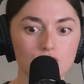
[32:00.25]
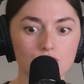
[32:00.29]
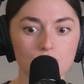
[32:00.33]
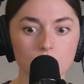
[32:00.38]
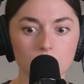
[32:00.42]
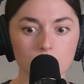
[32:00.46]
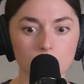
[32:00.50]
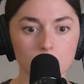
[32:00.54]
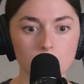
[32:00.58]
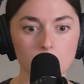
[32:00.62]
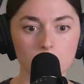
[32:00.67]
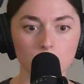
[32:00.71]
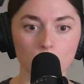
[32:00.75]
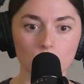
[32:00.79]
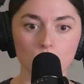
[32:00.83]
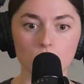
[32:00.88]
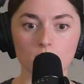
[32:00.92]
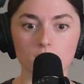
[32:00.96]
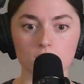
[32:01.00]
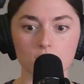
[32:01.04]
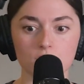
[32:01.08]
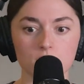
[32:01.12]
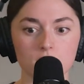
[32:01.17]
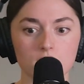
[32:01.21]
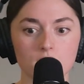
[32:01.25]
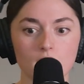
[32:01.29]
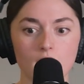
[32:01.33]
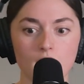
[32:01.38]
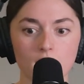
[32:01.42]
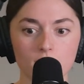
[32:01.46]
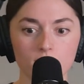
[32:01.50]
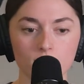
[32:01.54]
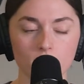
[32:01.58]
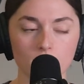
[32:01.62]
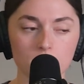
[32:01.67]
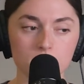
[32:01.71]
you get the people who are just
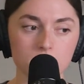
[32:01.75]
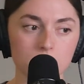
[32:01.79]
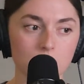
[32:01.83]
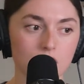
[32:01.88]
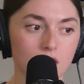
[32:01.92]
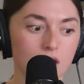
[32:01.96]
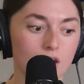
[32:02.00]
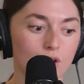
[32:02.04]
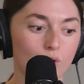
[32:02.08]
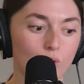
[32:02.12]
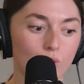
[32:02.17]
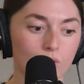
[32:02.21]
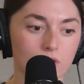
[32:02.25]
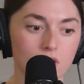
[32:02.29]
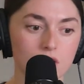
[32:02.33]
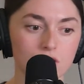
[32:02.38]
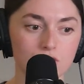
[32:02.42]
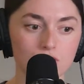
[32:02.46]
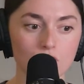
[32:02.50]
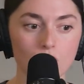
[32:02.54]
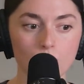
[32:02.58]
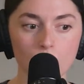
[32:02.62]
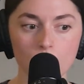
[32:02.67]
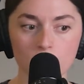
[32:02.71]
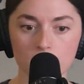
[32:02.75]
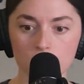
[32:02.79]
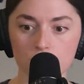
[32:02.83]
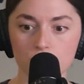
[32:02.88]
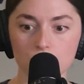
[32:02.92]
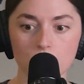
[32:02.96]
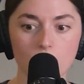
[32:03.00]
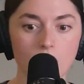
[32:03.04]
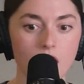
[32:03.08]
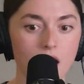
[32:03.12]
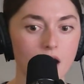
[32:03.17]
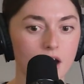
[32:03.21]
not invested or they don't want to
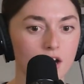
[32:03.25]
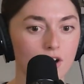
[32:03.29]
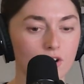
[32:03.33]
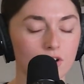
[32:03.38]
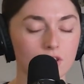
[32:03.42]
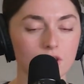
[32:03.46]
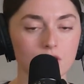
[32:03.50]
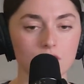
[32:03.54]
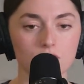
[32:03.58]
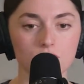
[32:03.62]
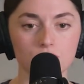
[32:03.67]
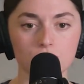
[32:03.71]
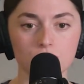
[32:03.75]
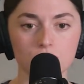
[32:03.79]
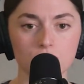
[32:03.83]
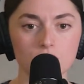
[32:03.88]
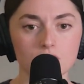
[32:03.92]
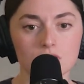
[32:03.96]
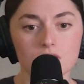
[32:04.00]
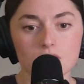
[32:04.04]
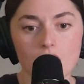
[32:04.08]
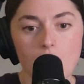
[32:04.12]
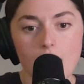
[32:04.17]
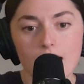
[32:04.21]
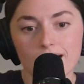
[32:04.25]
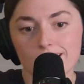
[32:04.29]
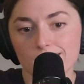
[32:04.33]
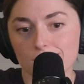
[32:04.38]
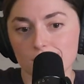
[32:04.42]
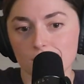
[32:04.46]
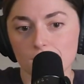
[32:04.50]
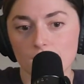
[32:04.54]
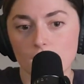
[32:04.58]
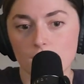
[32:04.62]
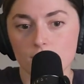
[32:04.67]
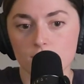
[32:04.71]
try or they're just not
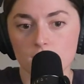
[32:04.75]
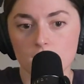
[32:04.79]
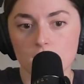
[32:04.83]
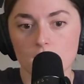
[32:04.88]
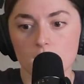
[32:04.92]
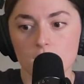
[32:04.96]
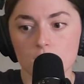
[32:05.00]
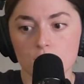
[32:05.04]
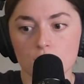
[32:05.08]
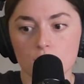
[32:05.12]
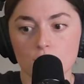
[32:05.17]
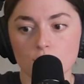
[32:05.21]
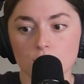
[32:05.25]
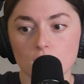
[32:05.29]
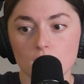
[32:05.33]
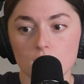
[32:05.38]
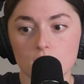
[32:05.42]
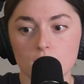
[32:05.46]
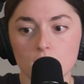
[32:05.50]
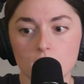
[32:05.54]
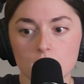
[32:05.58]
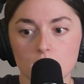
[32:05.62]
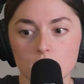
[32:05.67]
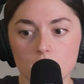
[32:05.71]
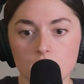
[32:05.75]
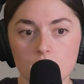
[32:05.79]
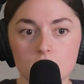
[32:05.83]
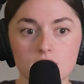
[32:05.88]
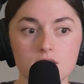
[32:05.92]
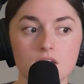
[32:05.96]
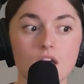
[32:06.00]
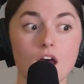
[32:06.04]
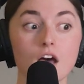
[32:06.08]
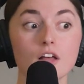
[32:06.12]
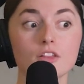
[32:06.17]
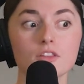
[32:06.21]
loving it. They
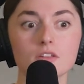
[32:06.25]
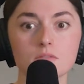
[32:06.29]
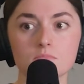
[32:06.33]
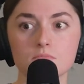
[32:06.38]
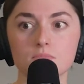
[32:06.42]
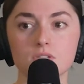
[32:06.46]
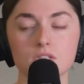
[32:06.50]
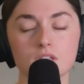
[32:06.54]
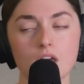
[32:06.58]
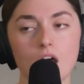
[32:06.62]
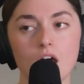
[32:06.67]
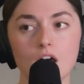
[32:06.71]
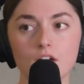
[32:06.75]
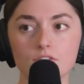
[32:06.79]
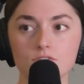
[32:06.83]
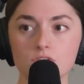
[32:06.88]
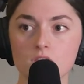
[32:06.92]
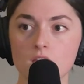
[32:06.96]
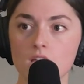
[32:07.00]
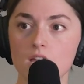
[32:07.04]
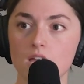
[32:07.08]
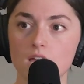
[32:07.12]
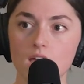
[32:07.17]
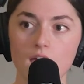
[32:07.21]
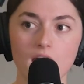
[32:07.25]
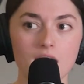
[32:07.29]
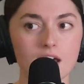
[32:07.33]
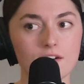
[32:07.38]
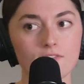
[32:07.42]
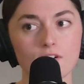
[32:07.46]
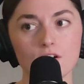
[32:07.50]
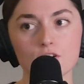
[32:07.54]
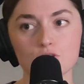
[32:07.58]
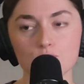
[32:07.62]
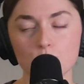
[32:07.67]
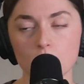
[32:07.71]
tell themselves, hey,
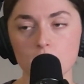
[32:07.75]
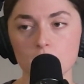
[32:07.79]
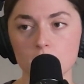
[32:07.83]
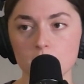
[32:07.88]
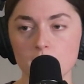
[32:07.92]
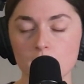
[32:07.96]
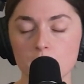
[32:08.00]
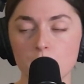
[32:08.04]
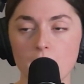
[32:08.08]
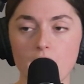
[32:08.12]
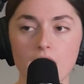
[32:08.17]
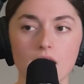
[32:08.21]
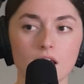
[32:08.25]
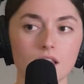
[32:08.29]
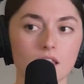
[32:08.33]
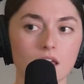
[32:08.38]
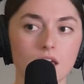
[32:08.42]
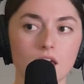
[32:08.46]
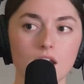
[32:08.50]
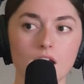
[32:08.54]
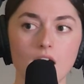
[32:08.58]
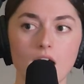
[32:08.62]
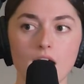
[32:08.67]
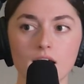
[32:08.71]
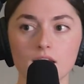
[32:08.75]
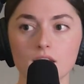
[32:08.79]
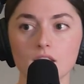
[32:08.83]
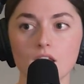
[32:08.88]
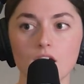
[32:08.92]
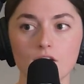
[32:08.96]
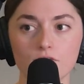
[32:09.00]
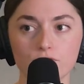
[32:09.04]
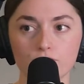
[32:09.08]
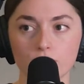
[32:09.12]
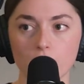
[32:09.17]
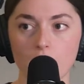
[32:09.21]
I've always wanted to be a pilot. I
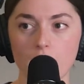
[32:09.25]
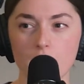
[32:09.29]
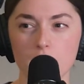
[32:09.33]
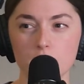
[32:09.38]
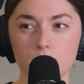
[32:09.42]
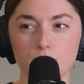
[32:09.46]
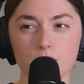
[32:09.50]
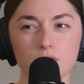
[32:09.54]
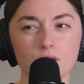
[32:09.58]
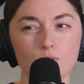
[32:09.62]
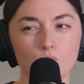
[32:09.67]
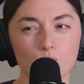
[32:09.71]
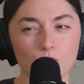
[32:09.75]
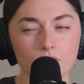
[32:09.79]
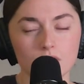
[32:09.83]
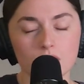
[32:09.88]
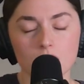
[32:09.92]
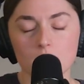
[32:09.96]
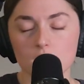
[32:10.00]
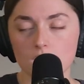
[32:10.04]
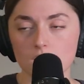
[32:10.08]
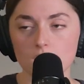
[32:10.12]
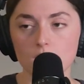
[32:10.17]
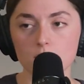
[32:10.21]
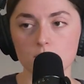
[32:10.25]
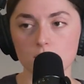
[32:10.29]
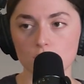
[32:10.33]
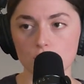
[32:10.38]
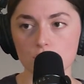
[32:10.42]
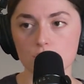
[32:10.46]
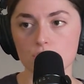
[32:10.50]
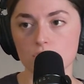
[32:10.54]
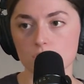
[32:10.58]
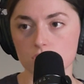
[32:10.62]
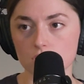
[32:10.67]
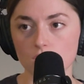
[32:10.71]
love flying. But when they get up there,
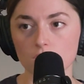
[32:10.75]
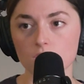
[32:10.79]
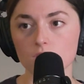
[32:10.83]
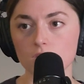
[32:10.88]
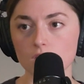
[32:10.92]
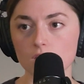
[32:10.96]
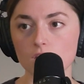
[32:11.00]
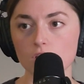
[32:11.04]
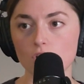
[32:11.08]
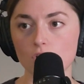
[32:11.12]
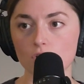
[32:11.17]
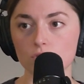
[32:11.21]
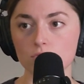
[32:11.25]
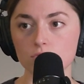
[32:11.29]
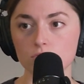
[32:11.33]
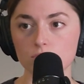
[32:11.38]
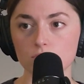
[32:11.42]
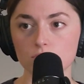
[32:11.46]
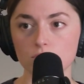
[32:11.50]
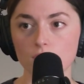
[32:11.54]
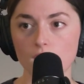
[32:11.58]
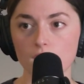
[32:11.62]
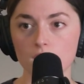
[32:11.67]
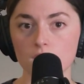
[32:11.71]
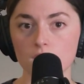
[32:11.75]
you can tell that they don't, right?